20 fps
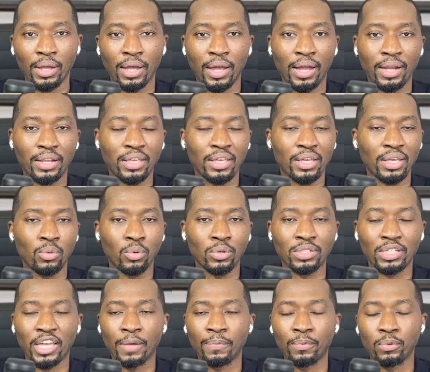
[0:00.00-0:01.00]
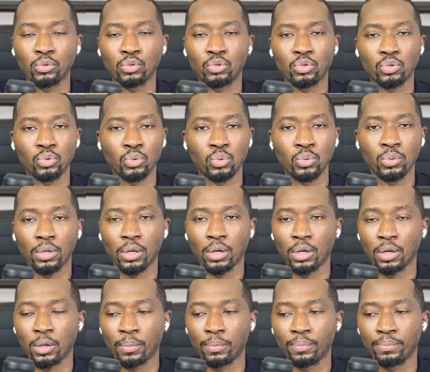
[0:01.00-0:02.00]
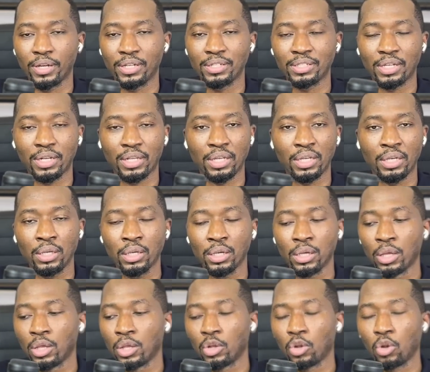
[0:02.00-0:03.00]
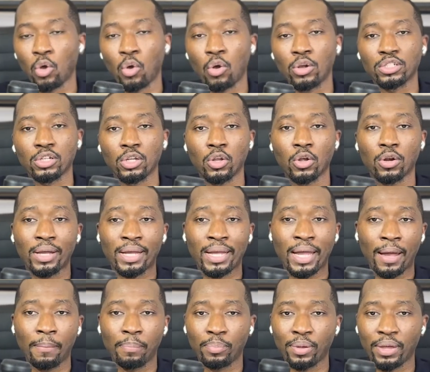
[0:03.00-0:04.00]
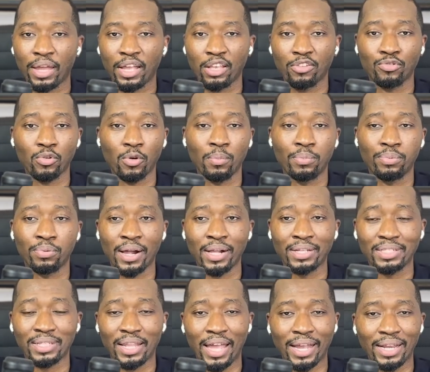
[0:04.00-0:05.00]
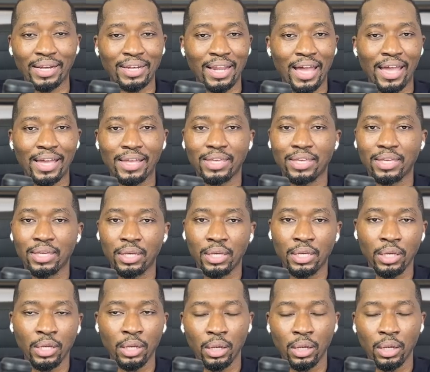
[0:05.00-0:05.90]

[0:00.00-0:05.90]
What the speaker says: and he was able to basically launch a lot of campaigns for brands like Nike,